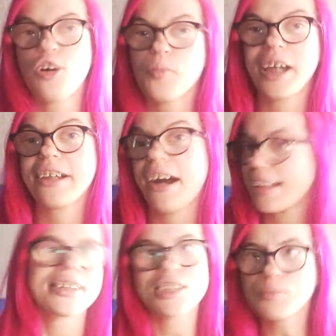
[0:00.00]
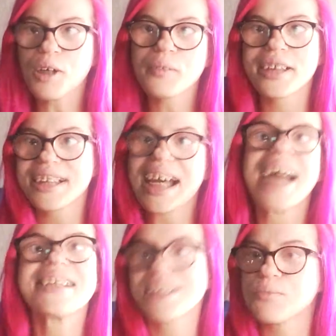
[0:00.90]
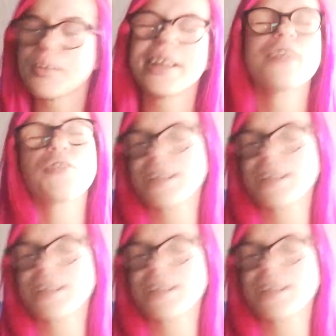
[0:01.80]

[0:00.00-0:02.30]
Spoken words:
Oh my god. This is probably gonna end up being